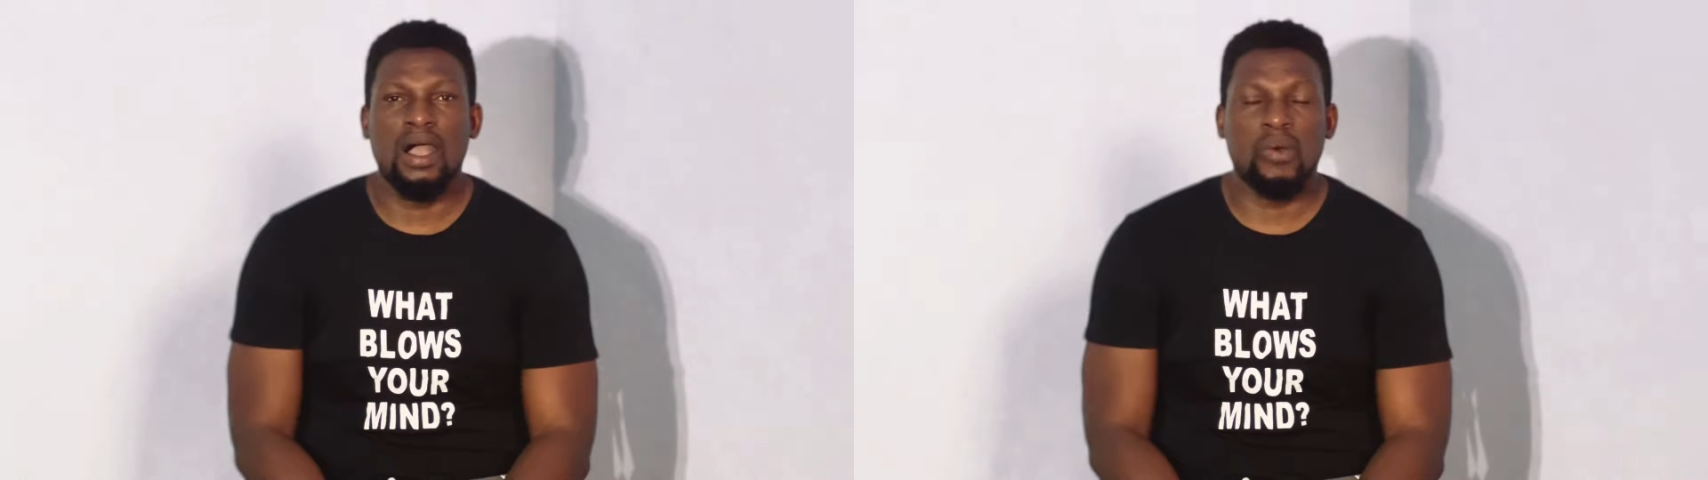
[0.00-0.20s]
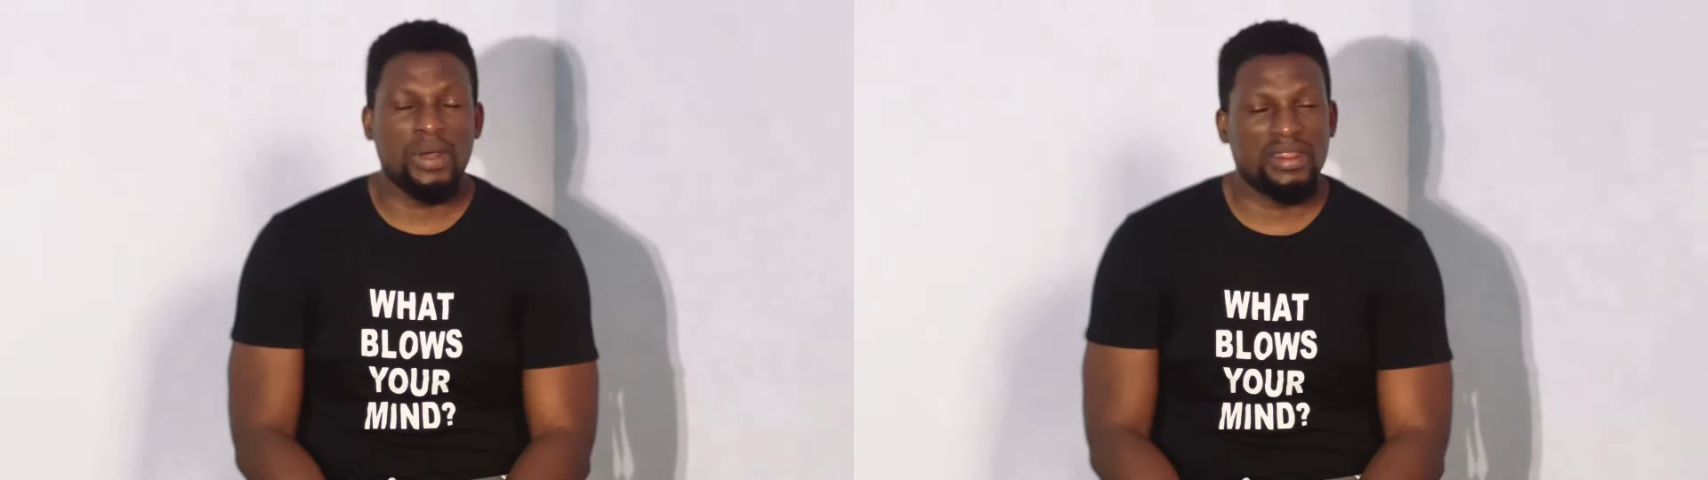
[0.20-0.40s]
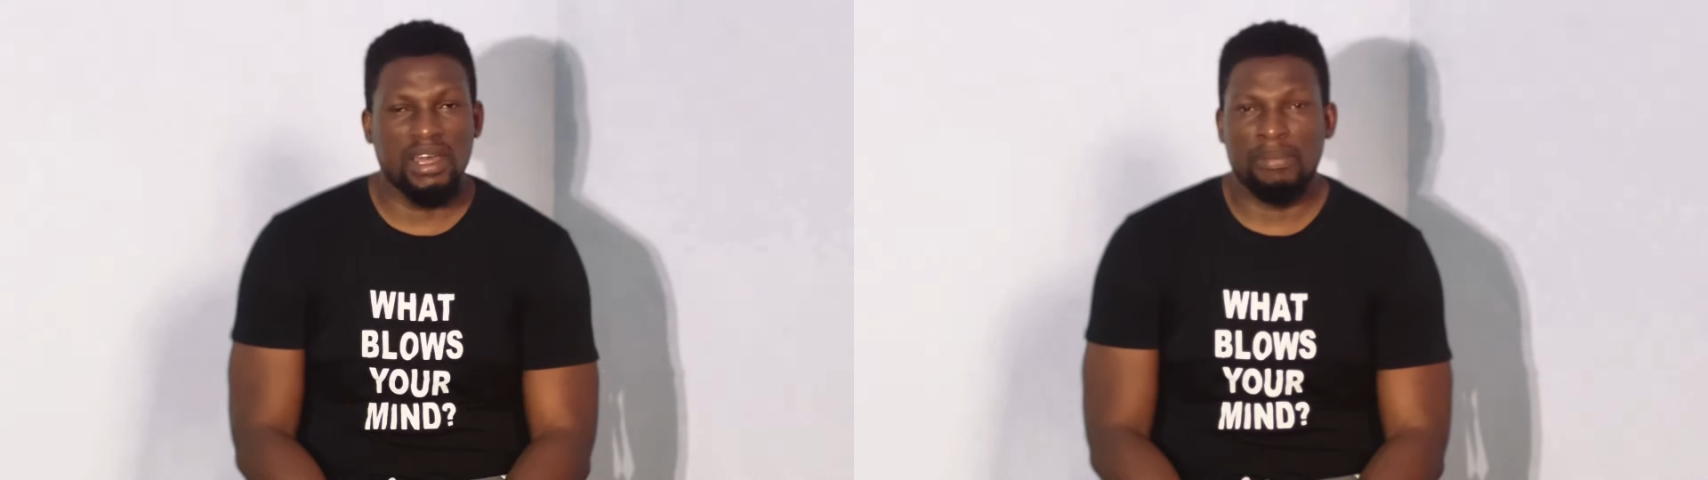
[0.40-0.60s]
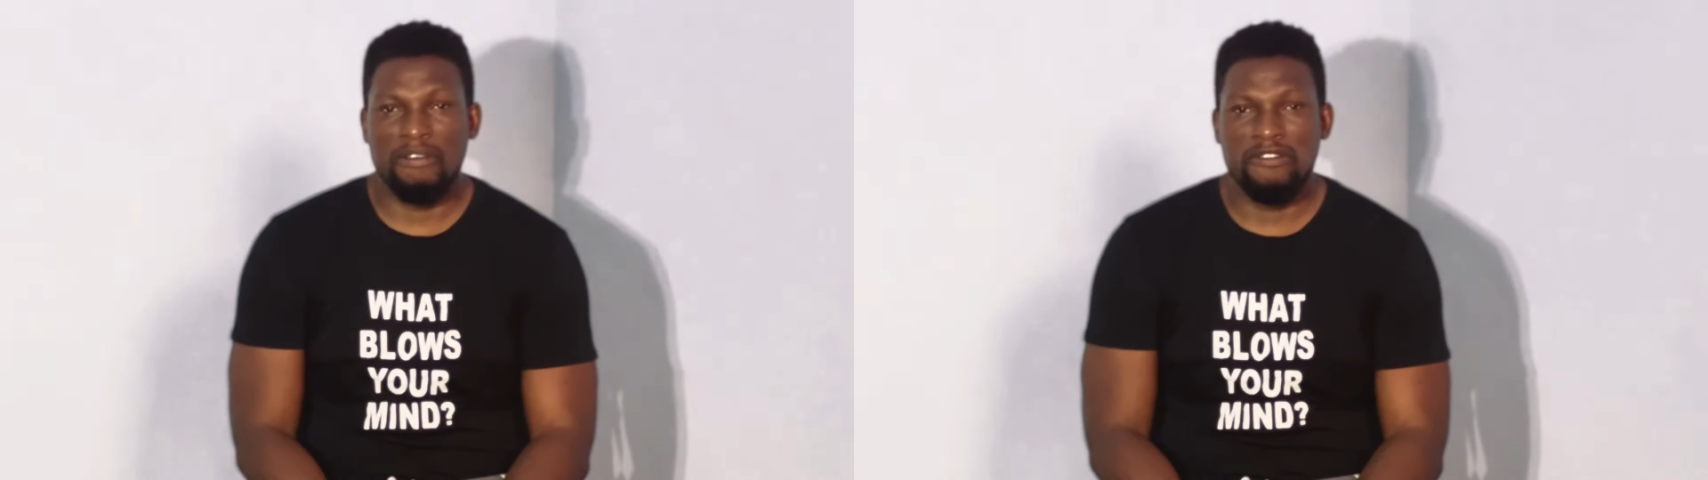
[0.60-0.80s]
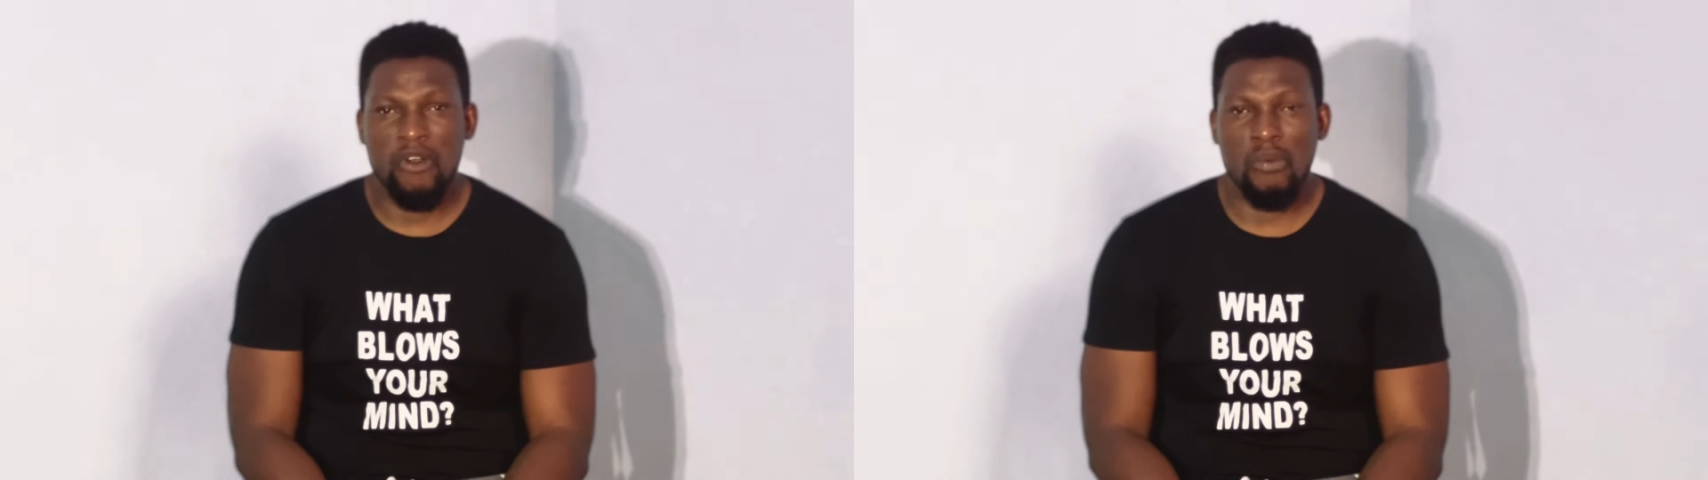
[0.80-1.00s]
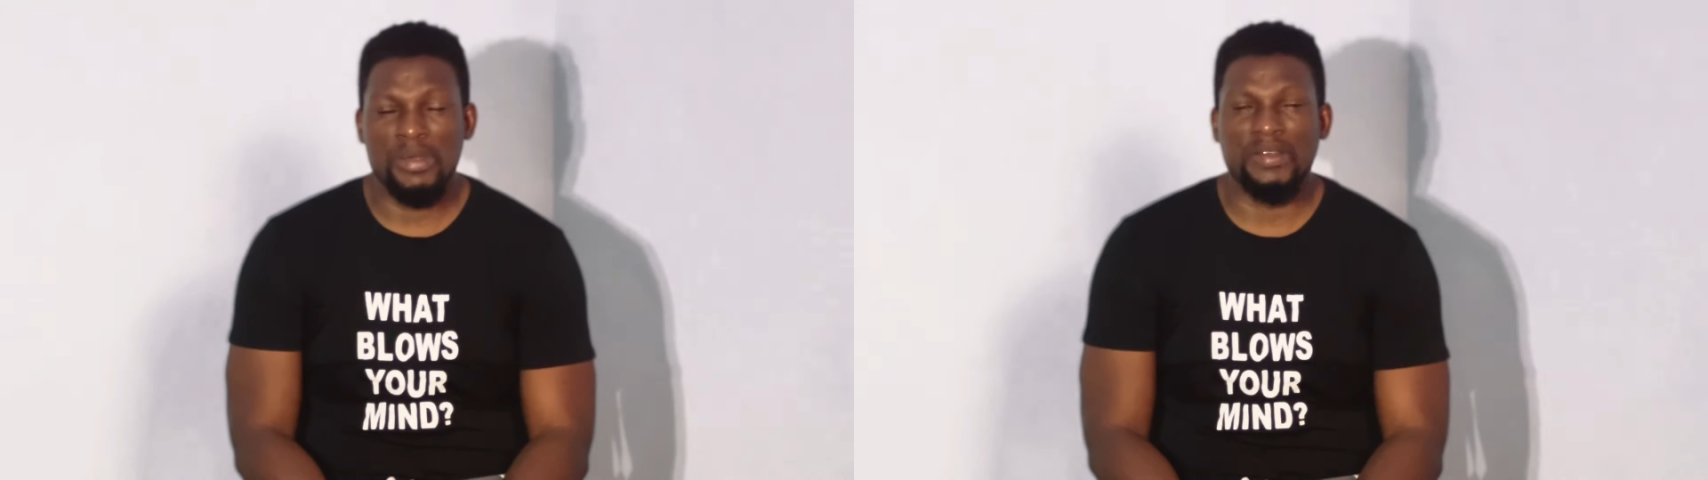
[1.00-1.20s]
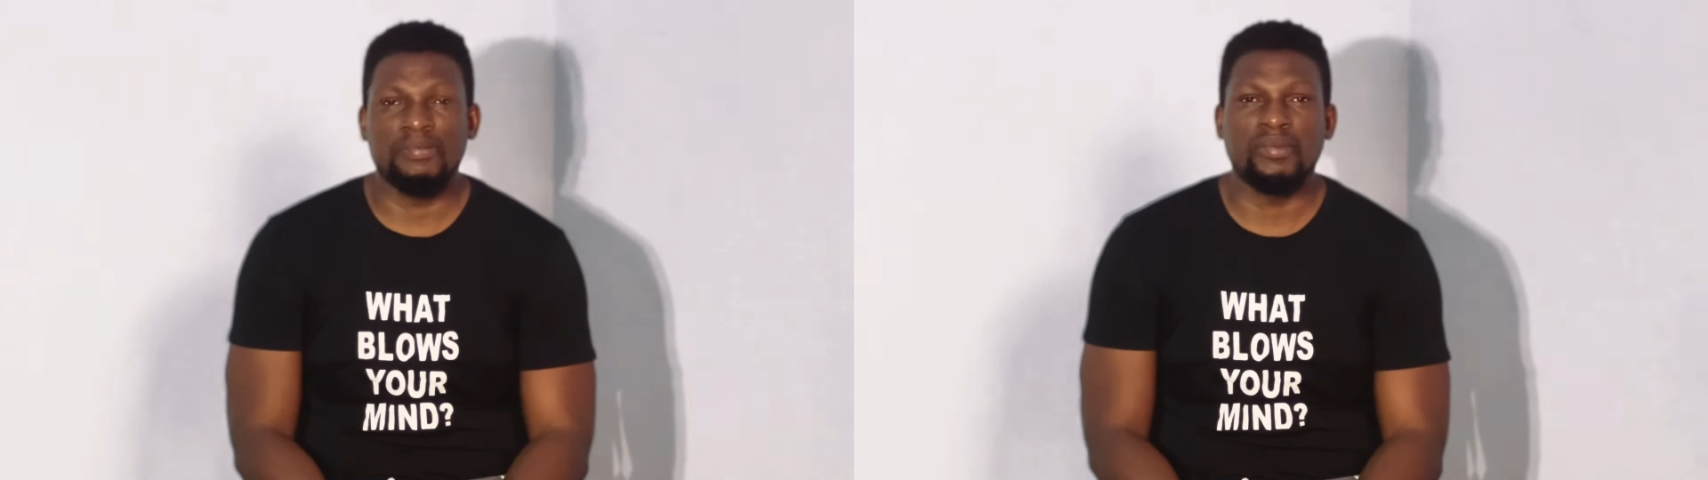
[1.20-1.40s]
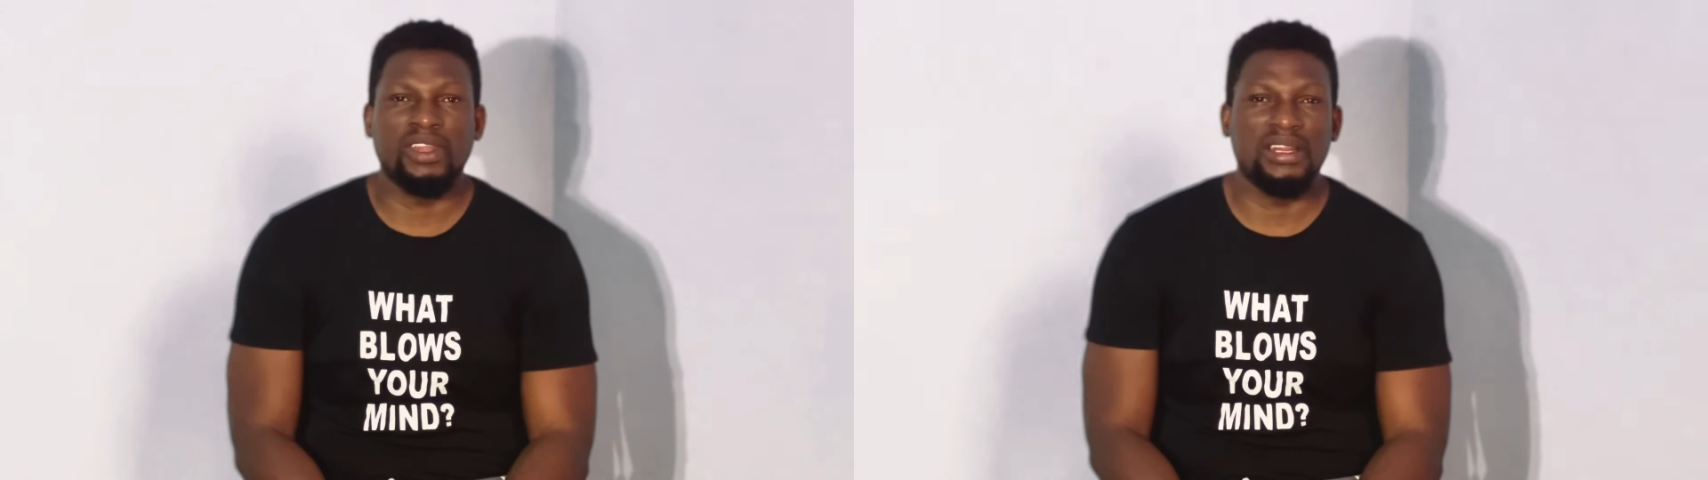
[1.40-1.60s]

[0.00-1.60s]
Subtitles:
when they're performing